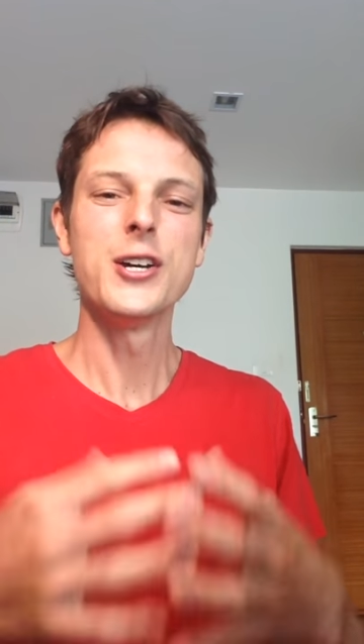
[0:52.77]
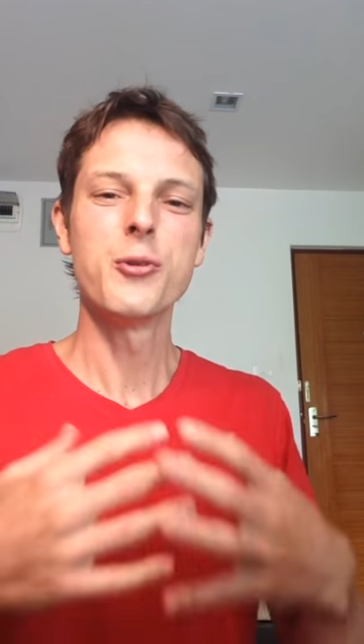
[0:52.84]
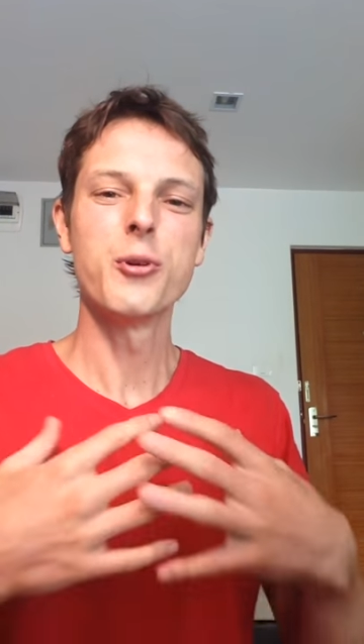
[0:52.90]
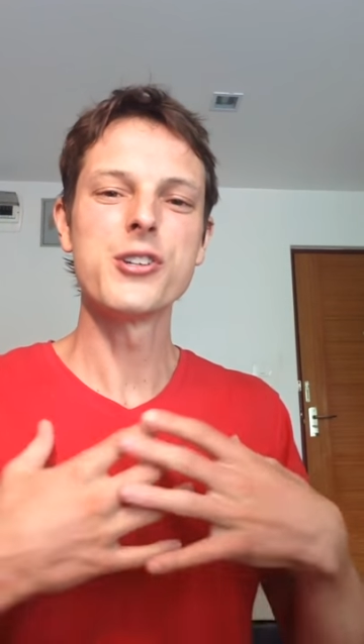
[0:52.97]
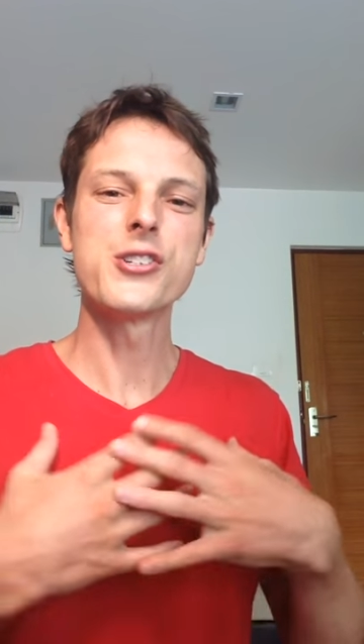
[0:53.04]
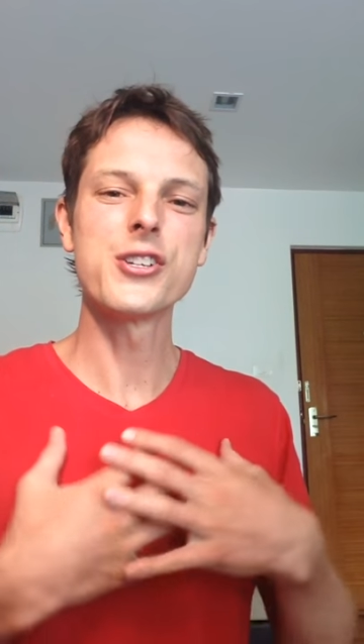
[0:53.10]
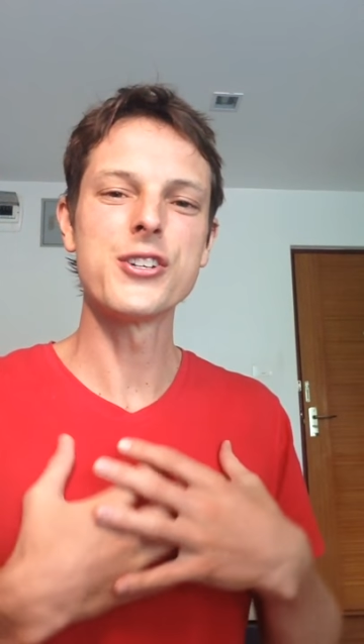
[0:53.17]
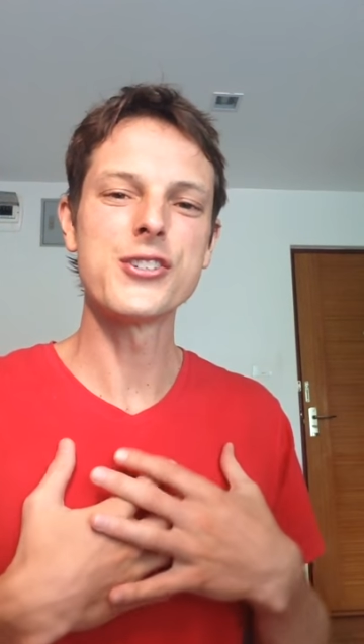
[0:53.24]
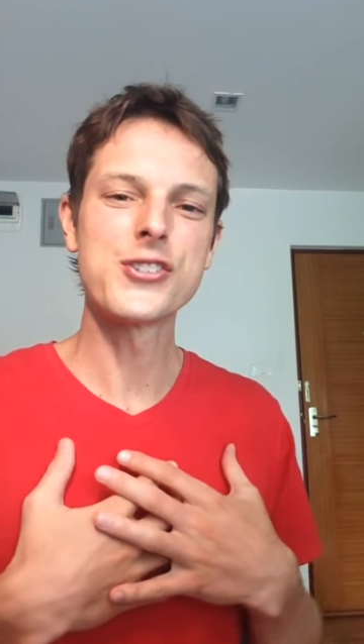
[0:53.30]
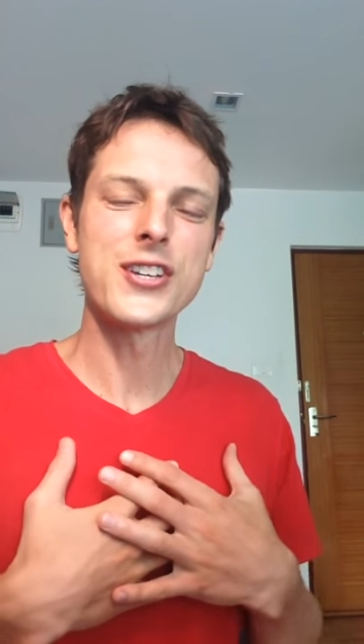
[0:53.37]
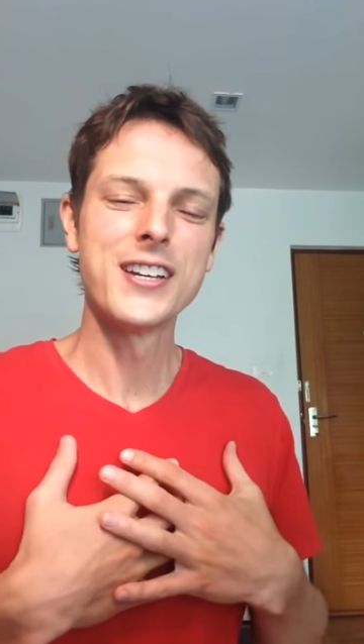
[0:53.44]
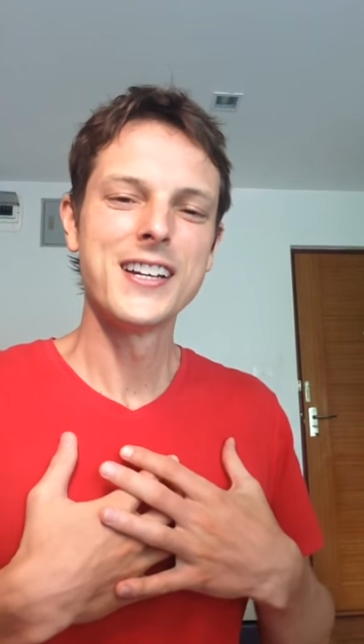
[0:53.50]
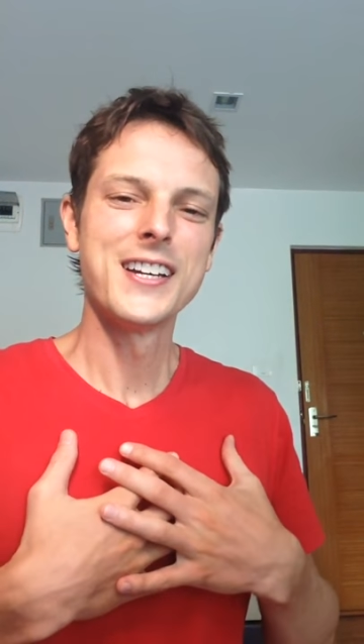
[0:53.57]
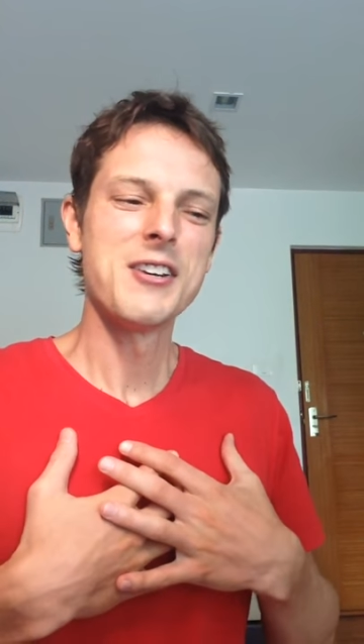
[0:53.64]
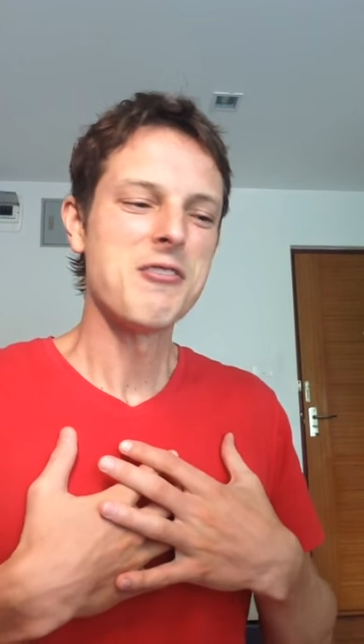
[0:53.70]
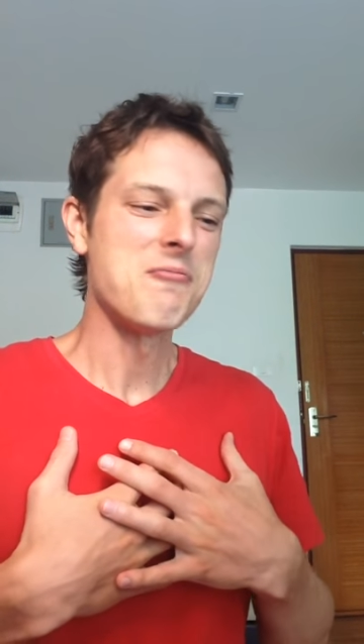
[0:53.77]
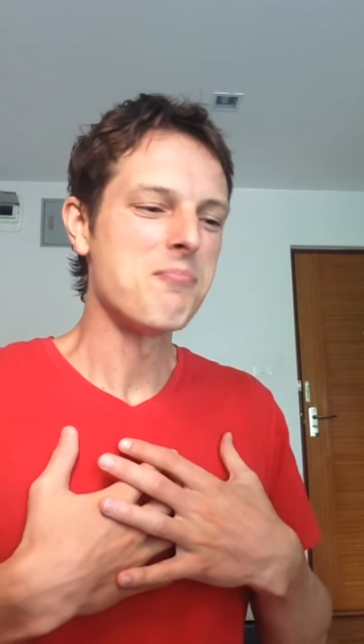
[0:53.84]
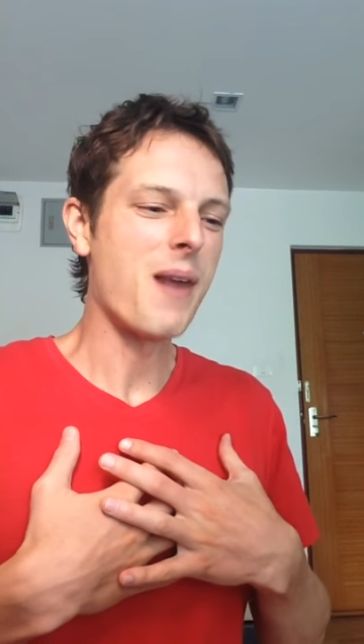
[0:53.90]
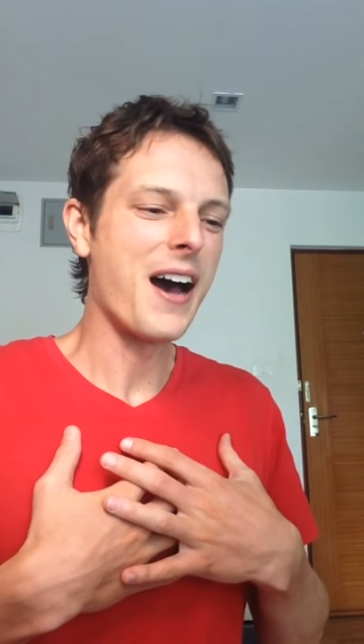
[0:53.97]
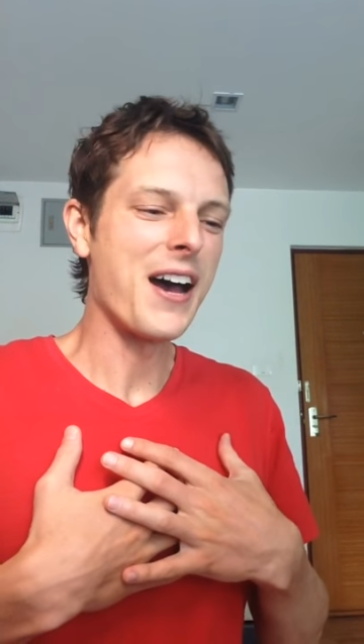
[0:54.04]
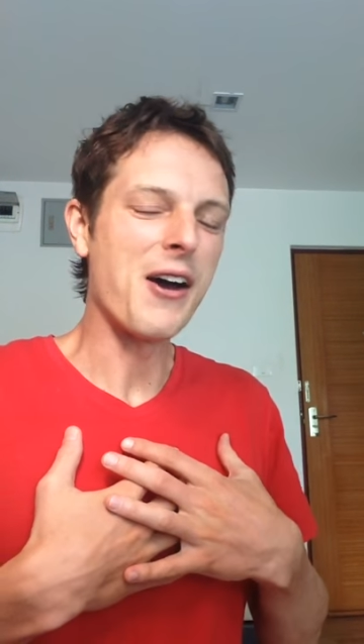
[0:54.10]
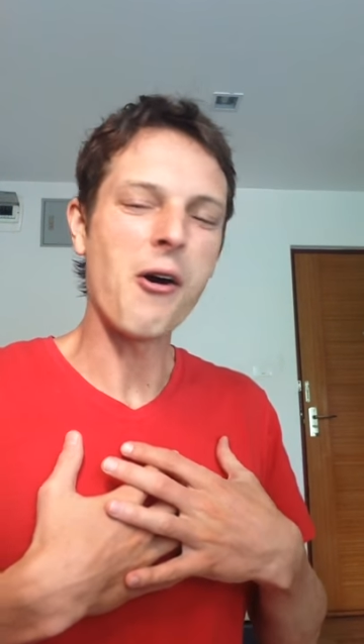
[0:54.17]
which is
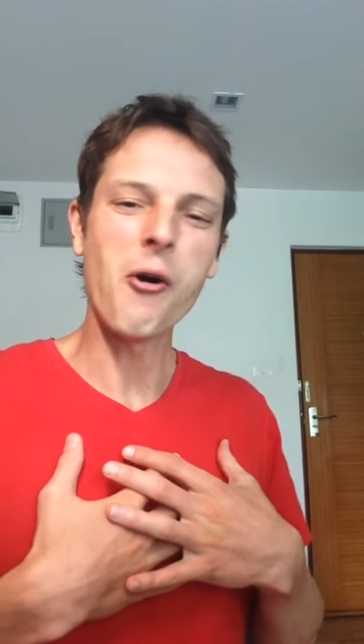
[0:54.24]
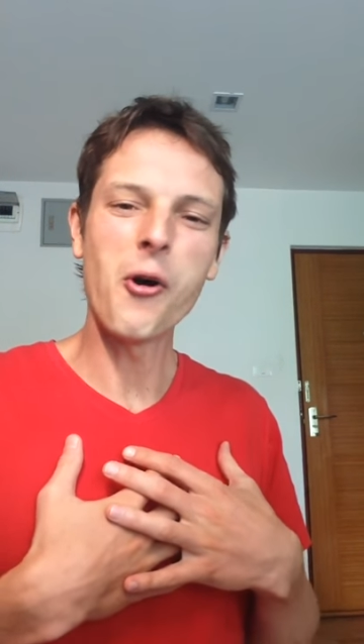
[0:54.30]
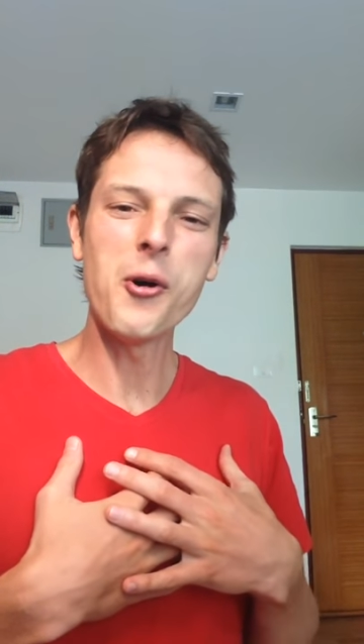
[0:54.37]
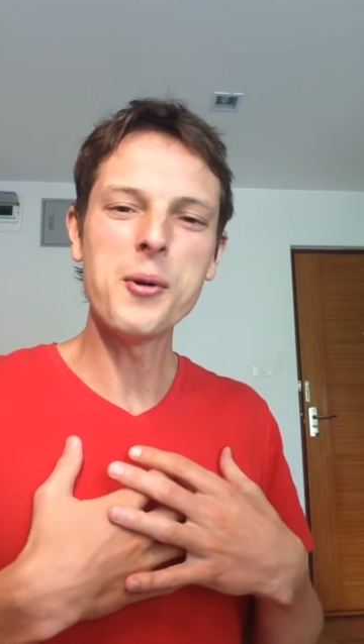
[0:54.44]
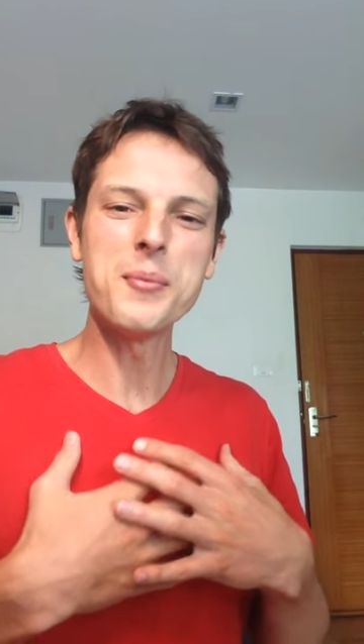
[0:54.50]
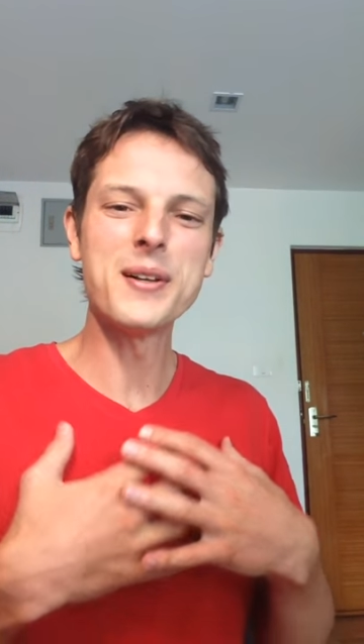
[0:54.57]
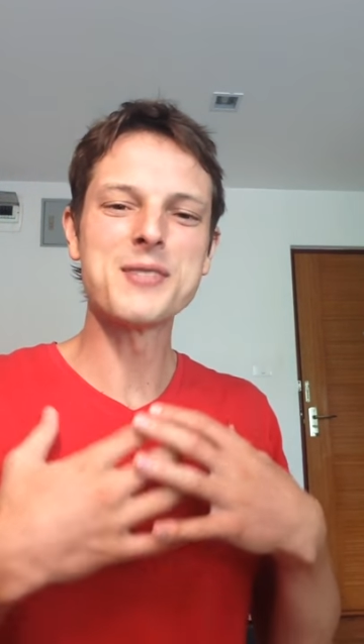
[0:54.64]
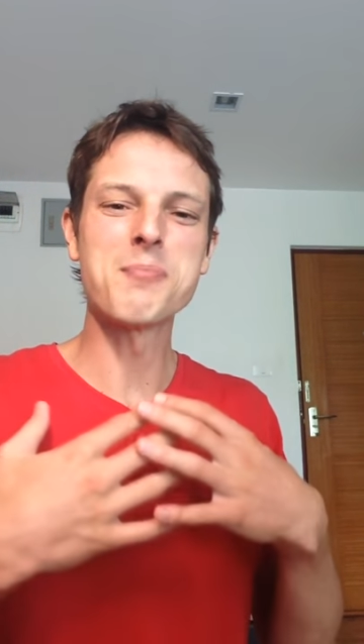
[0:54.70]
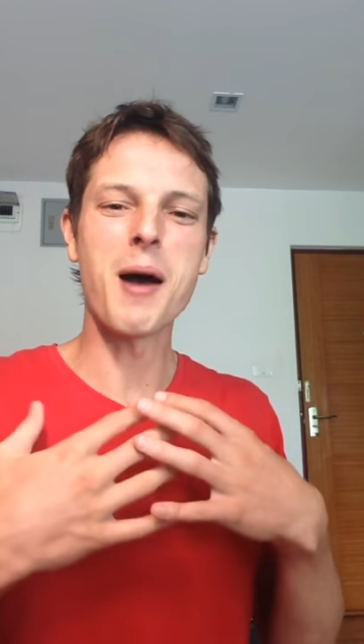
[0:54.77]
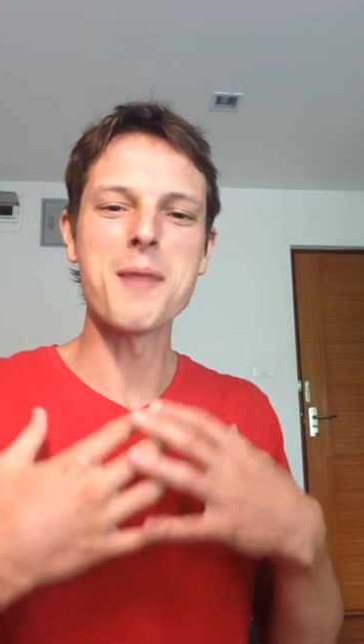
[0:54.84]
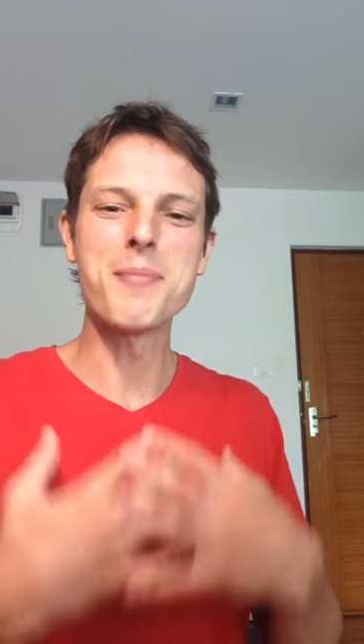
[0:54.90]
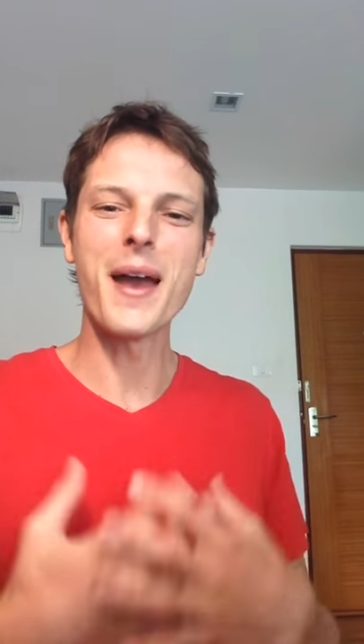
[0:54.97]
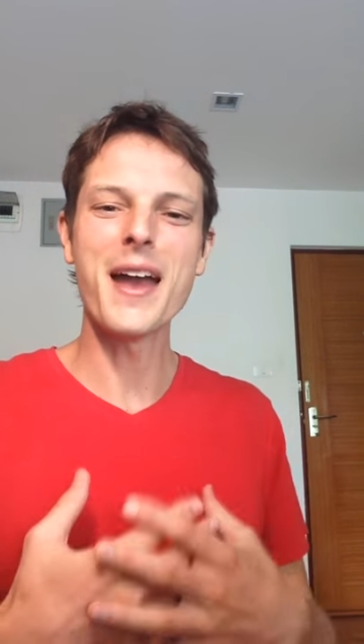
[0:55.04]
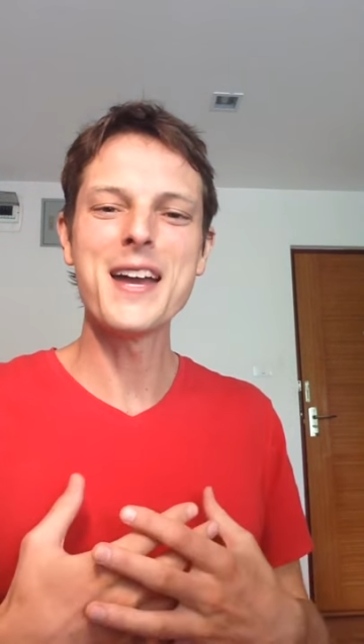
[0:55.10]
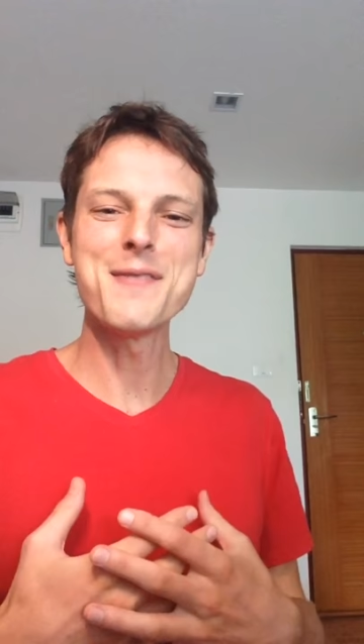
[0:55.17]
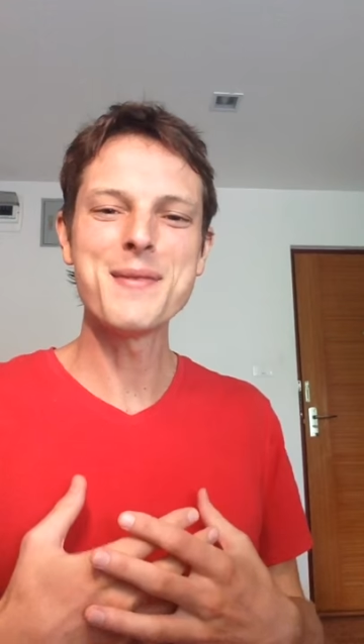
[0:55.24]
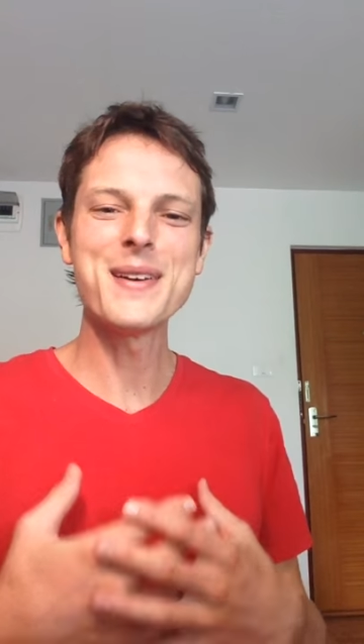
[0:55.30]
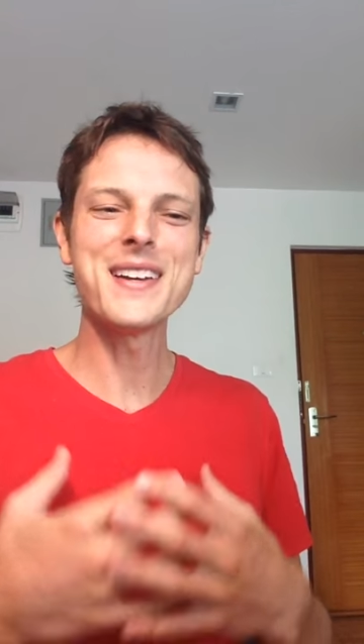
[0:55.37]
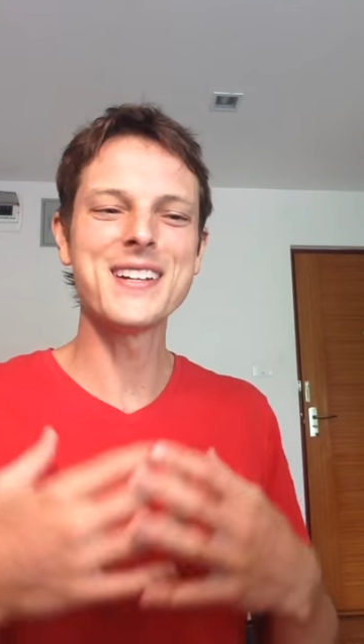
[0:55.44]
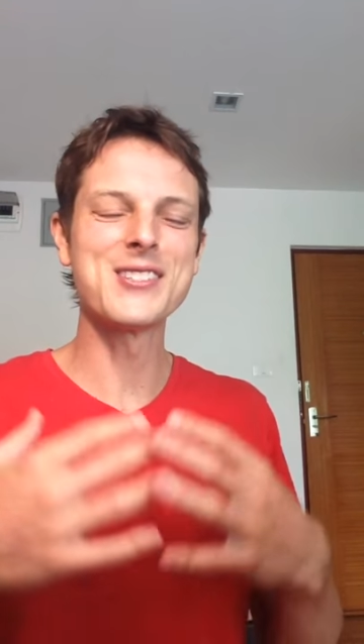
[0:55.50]
my home, it's my baby,